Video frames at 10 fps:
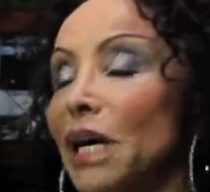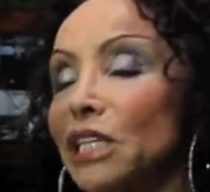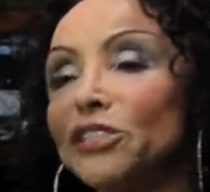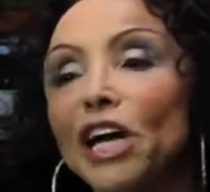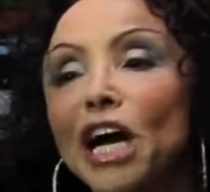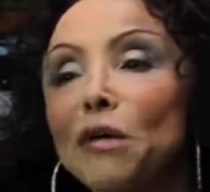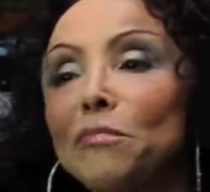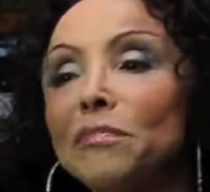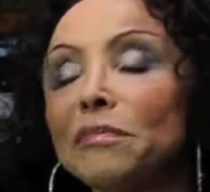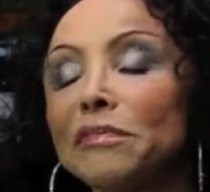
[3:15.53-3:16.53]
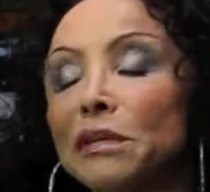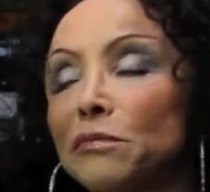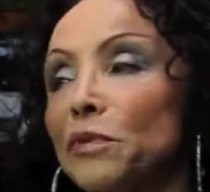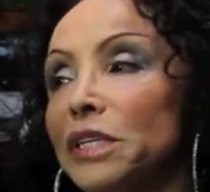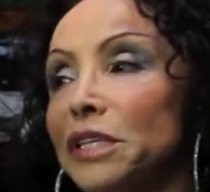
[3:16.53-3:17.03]
My job,
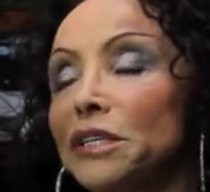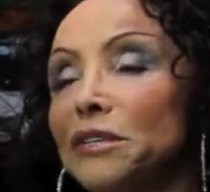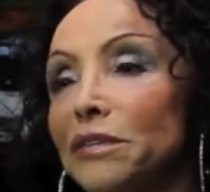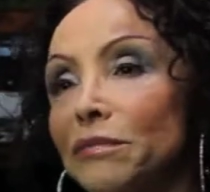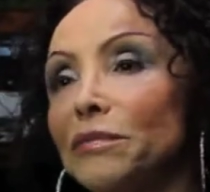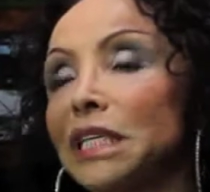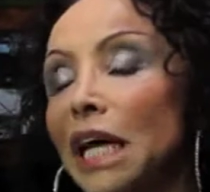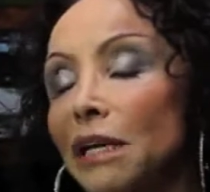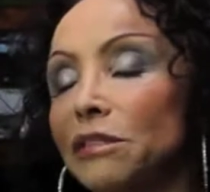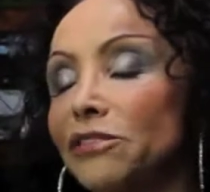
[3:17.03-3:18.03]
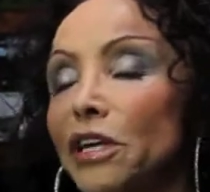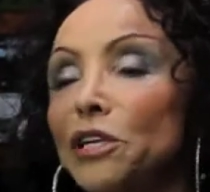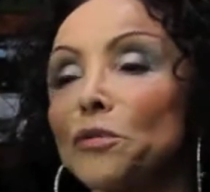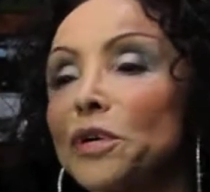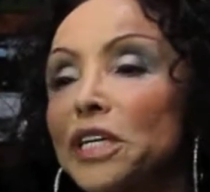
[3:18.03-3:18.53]
that when I
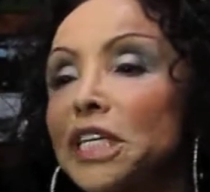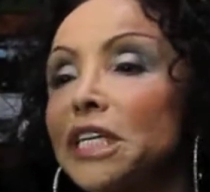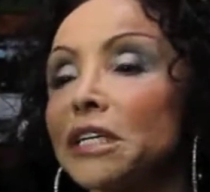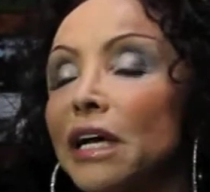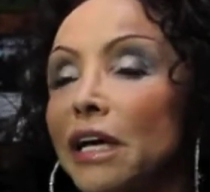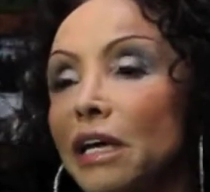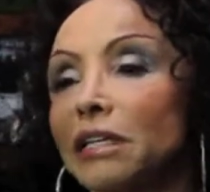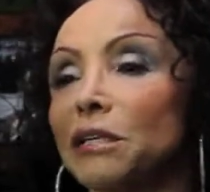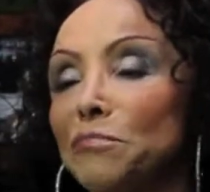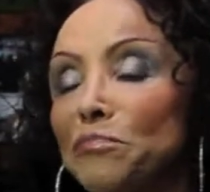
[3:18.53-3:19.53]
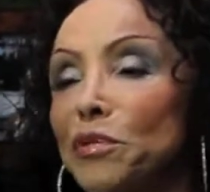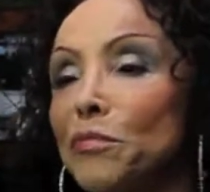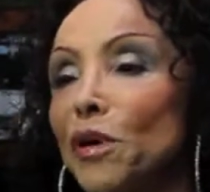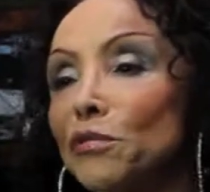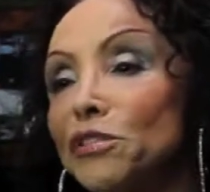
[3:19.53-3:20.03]
started working, I had a
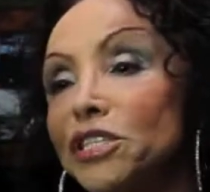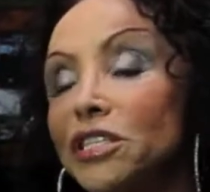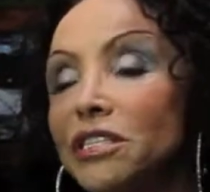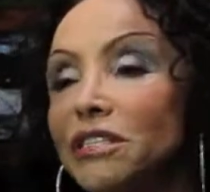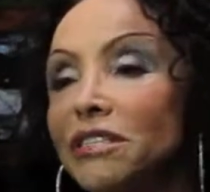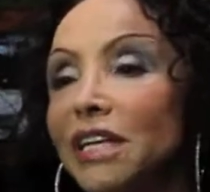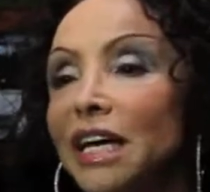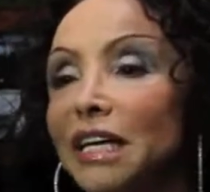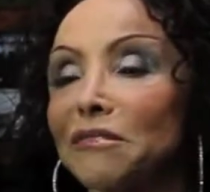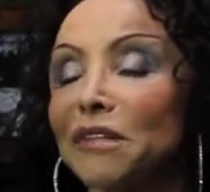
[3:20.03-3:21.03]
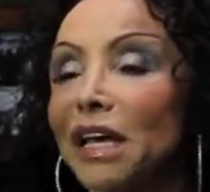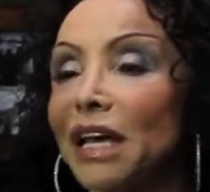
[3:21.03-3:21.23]
promotion, and